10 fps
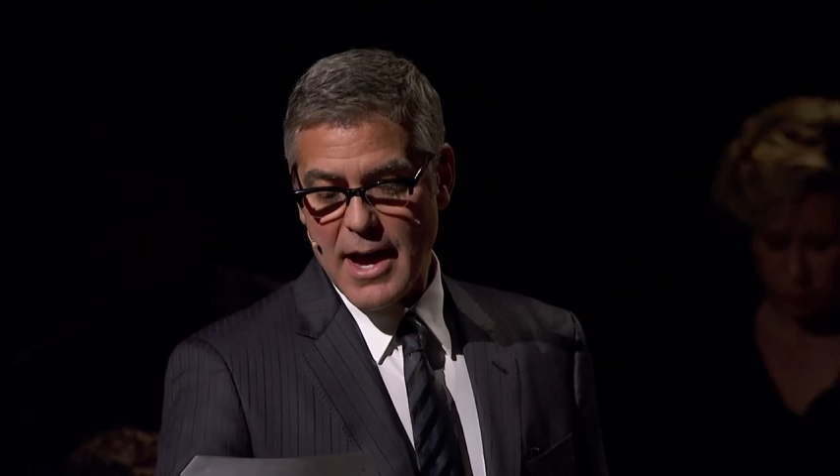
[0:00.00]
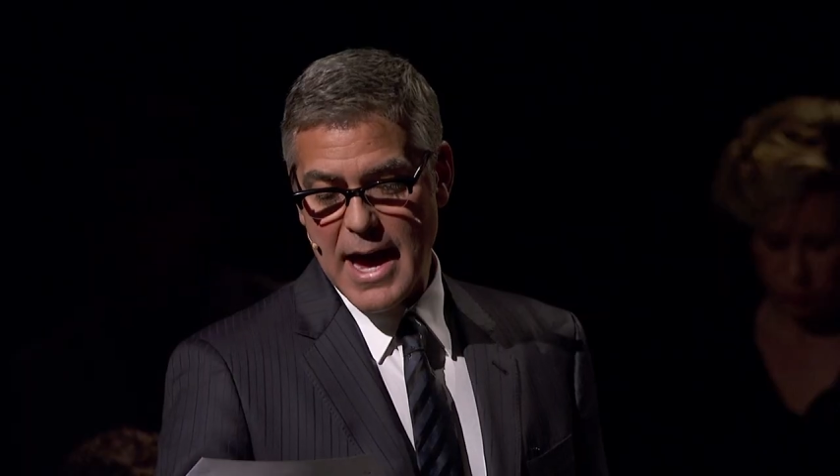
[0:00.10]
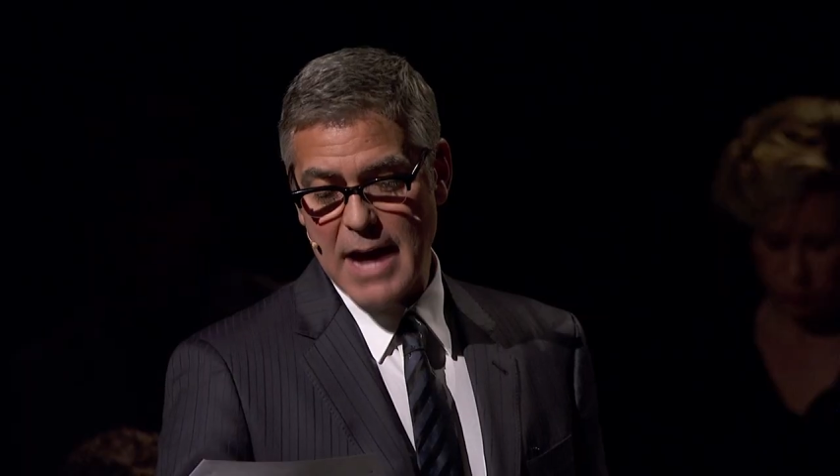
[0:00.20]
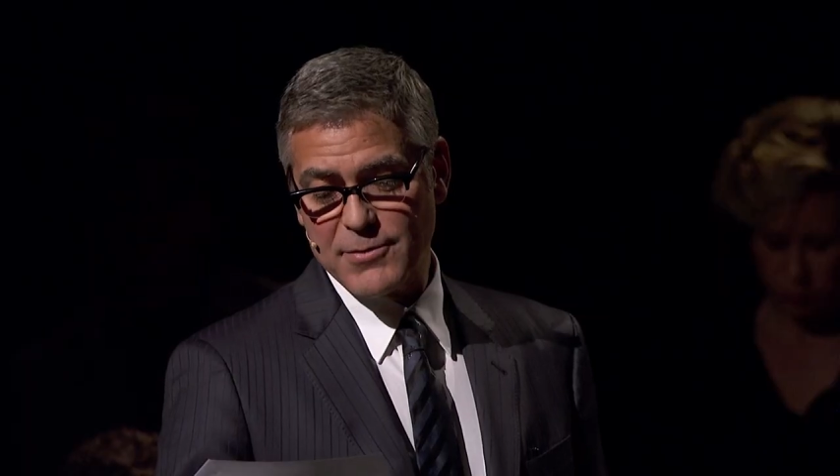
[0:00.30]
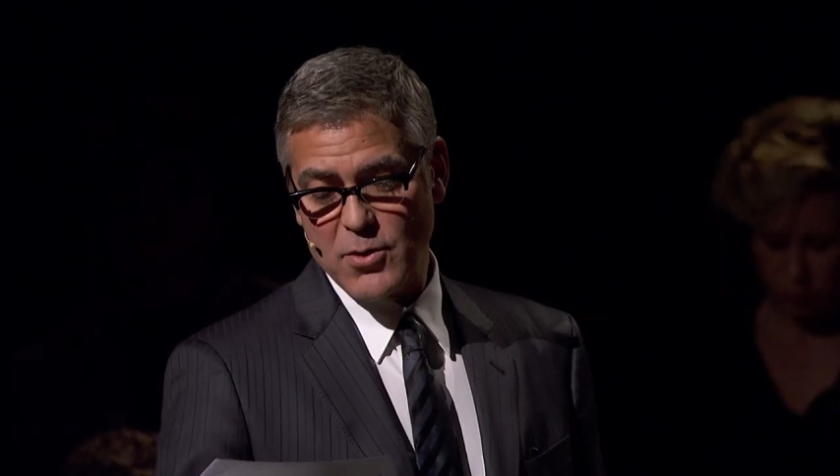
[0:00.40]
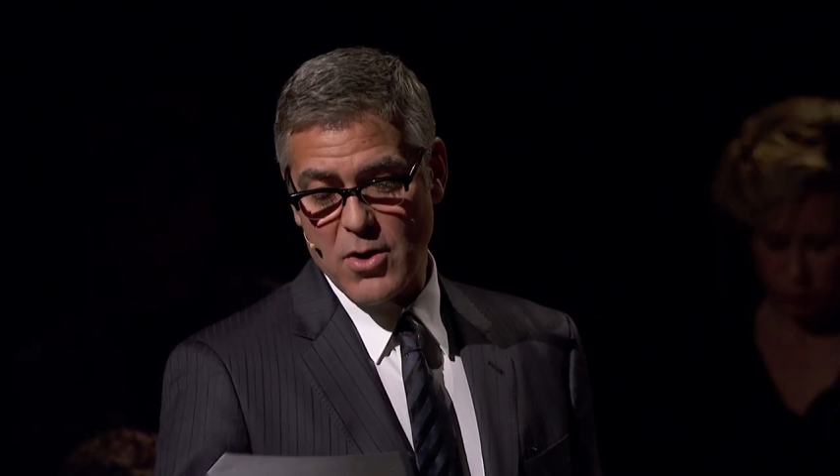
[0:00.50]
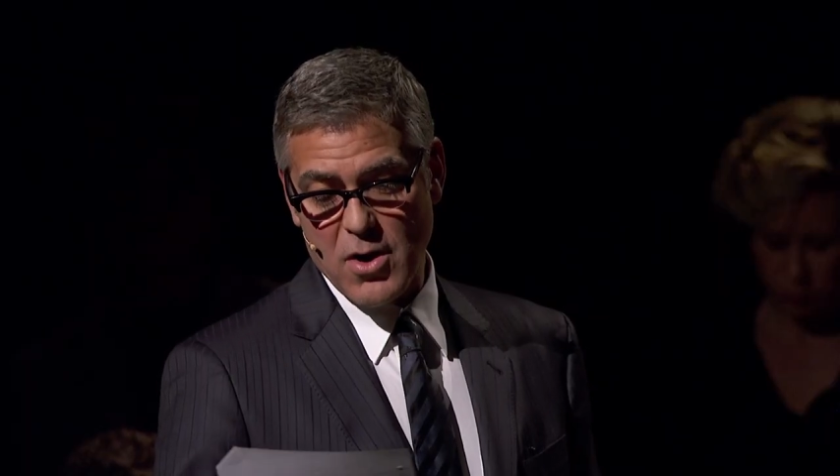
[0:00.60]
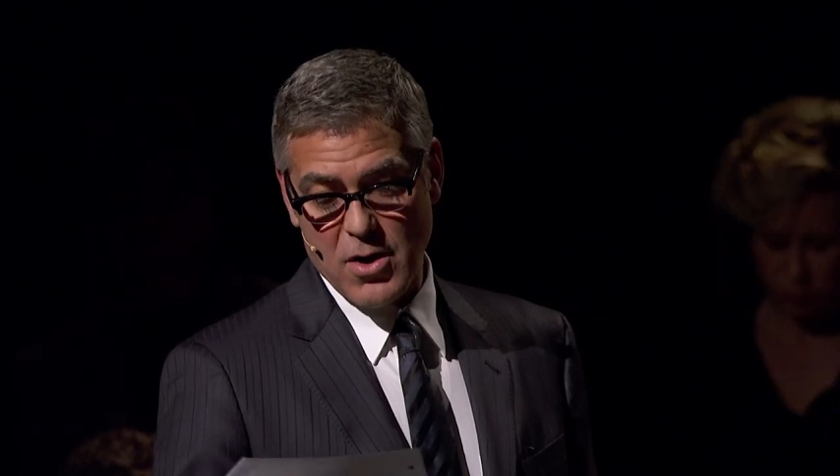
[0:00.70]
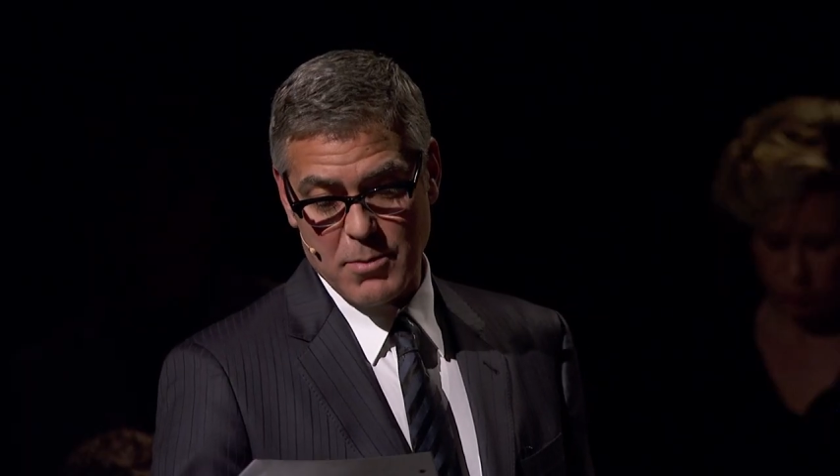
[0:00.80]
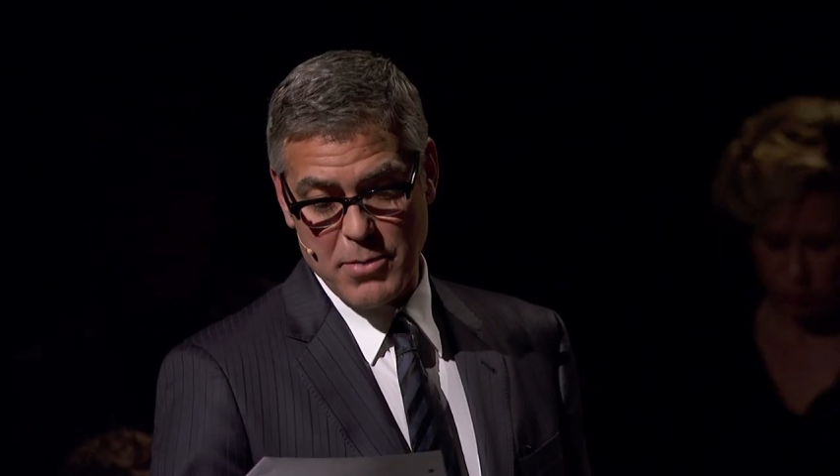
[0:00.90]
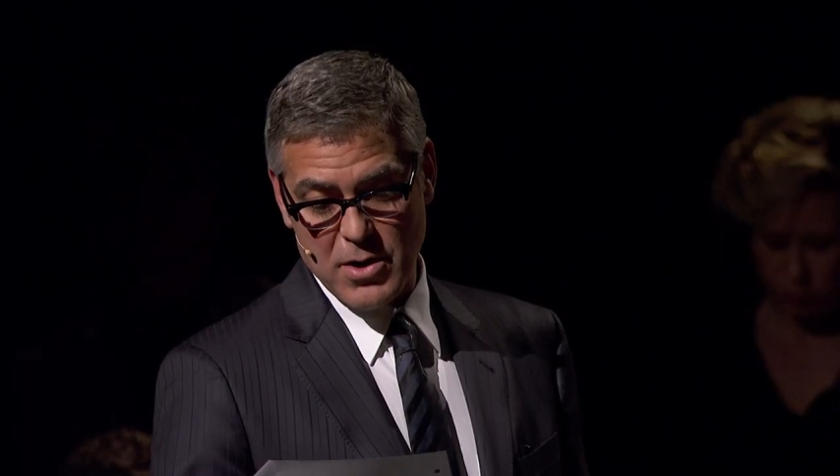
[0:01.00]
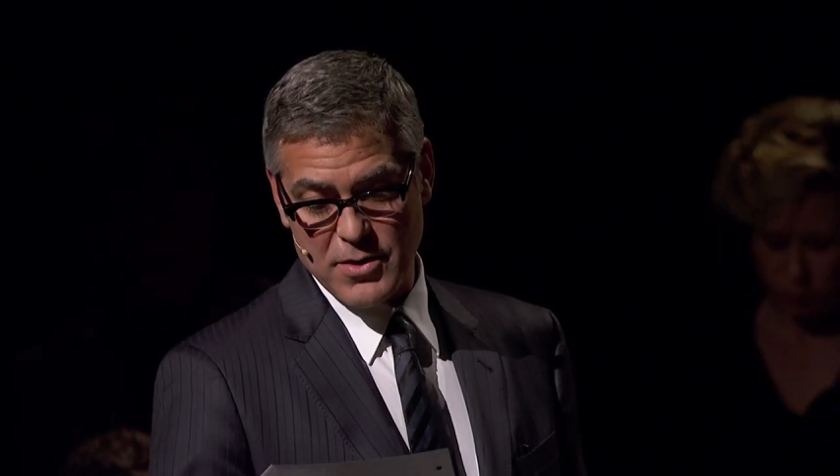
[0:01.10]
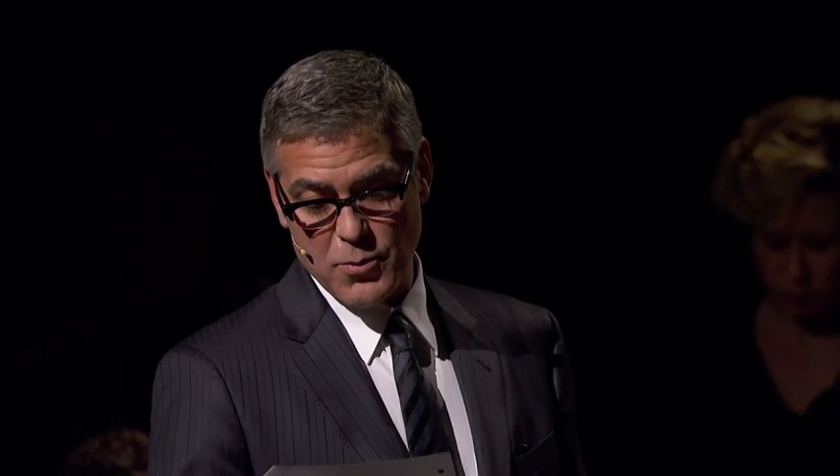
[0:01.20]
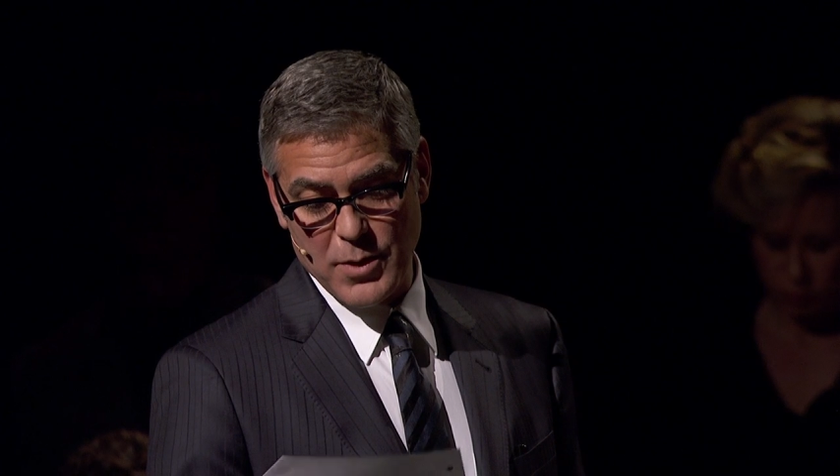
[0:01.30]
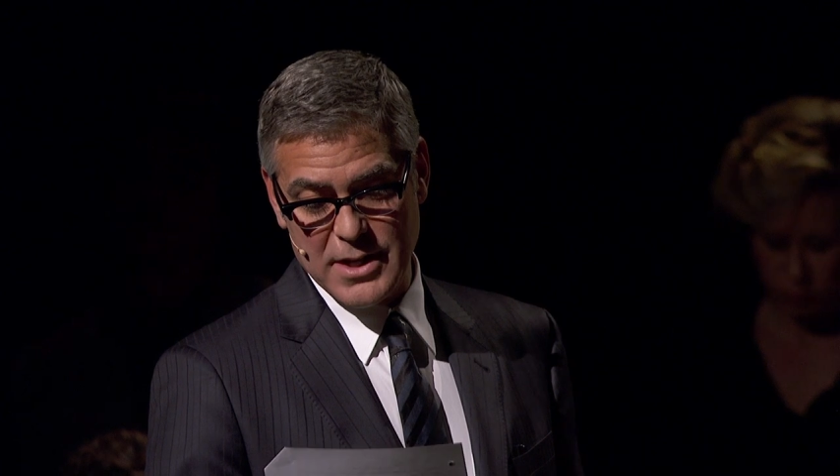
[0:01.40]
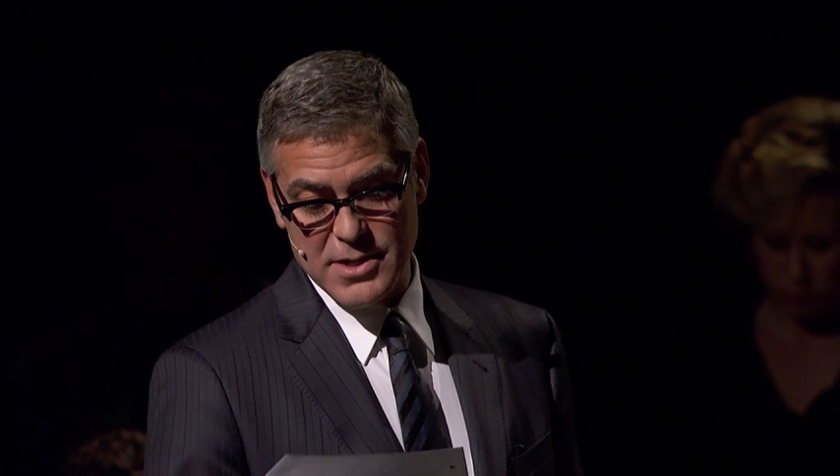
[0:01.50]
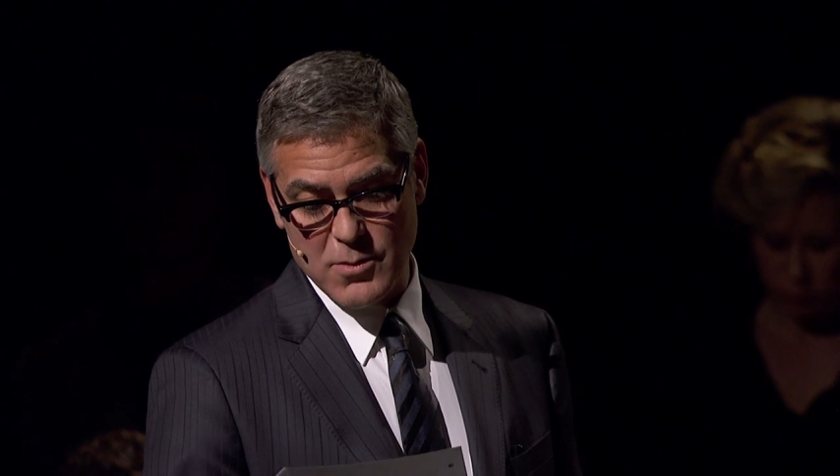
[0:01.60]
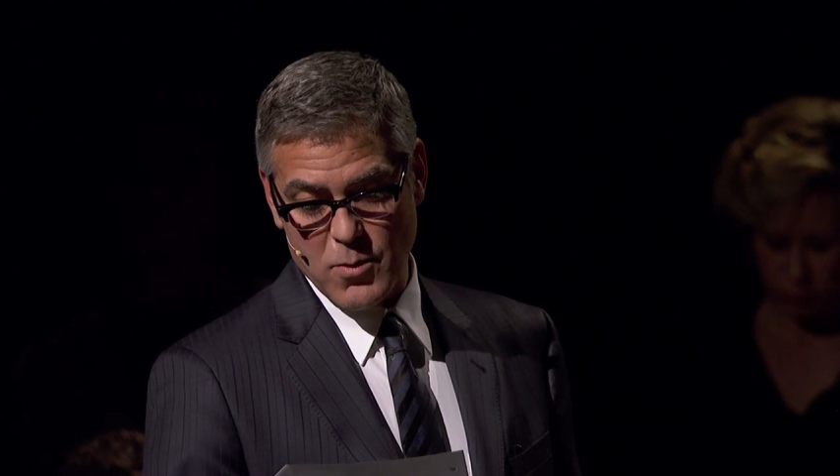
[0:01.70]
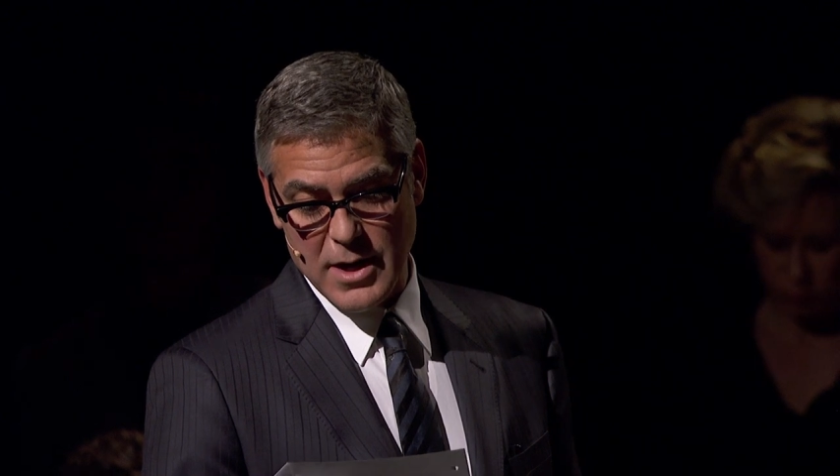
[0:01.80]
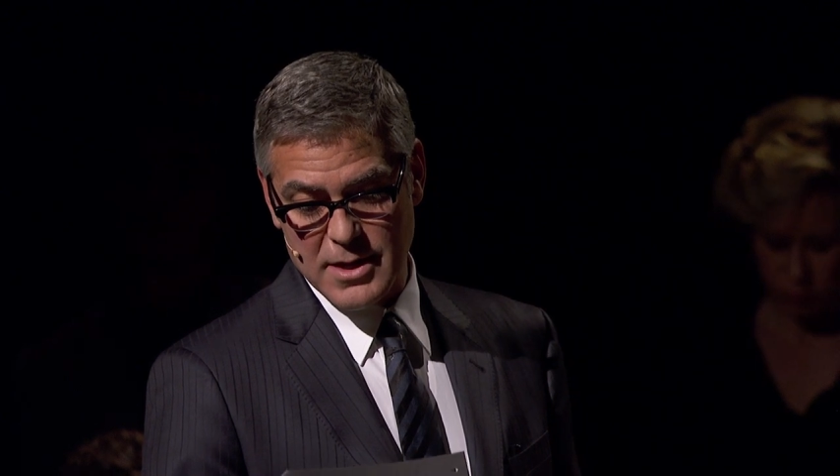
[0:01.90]
After all, part of the
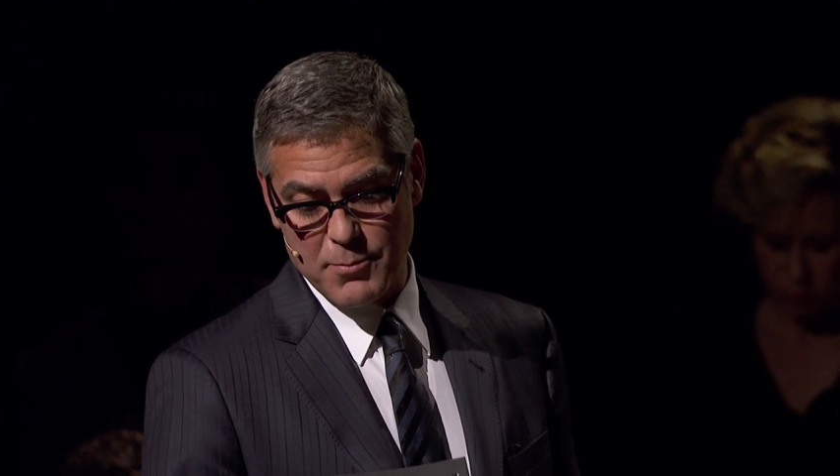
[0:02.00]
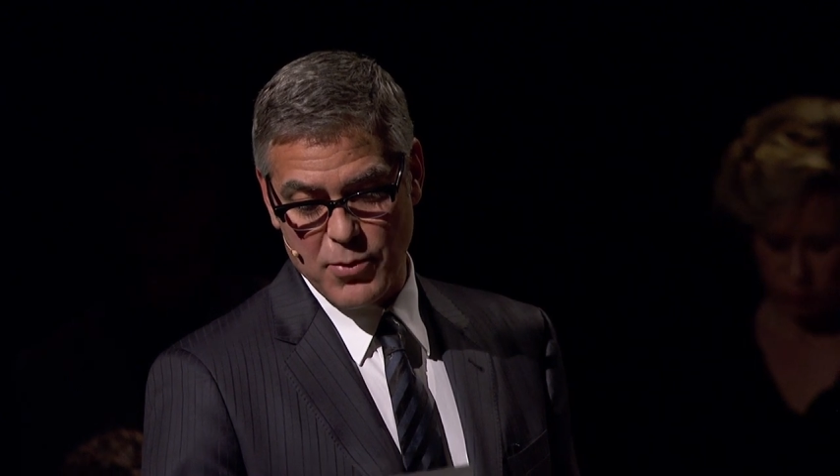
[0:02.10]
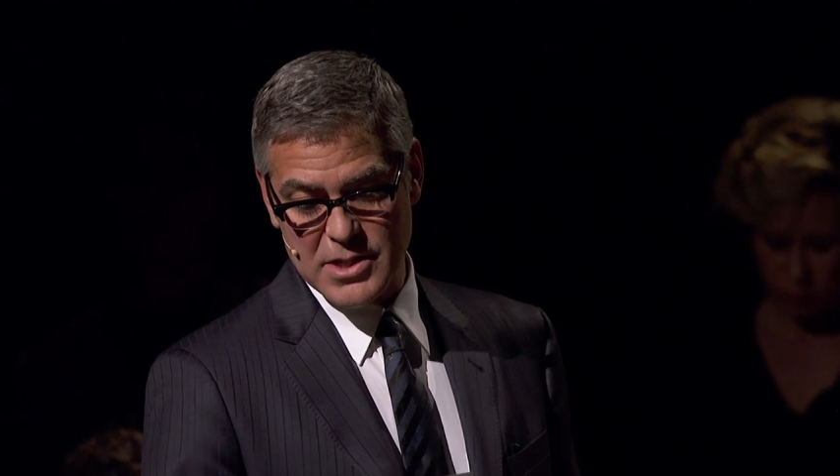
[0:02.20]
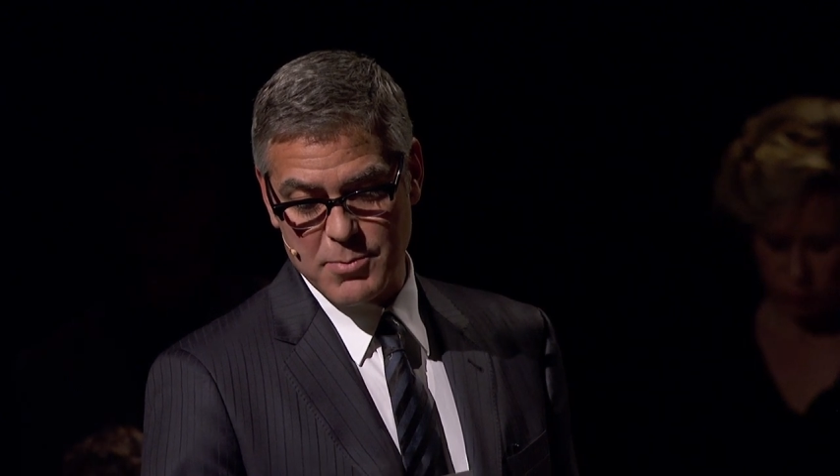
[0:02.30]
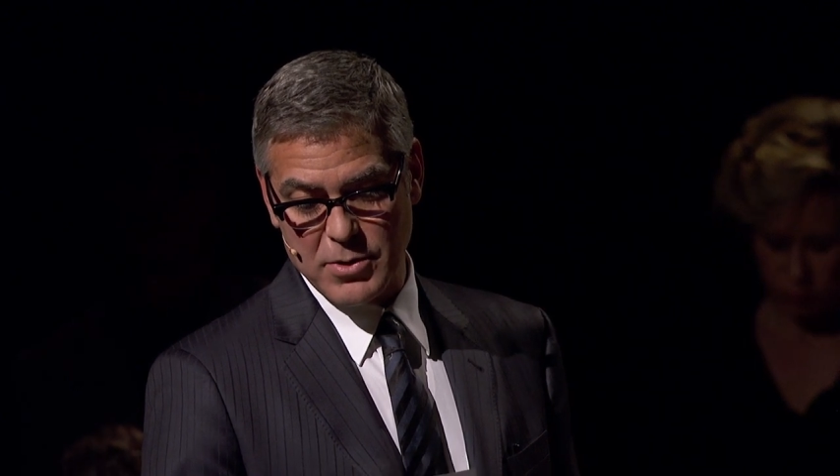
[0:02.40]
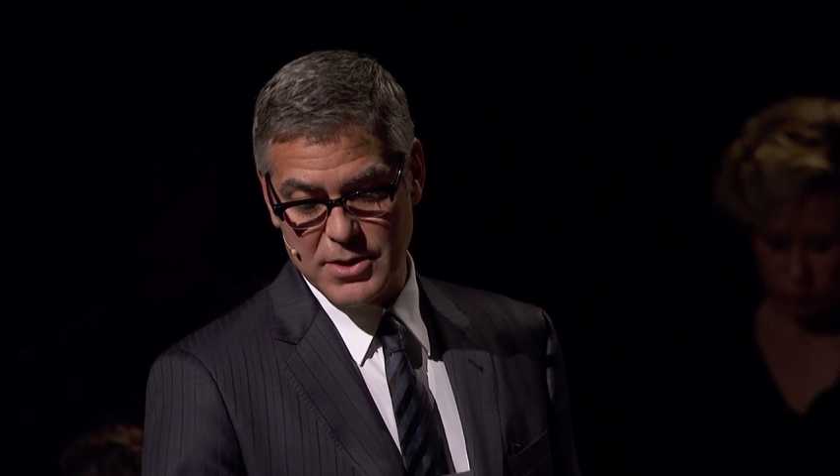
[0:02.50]
reason why the principle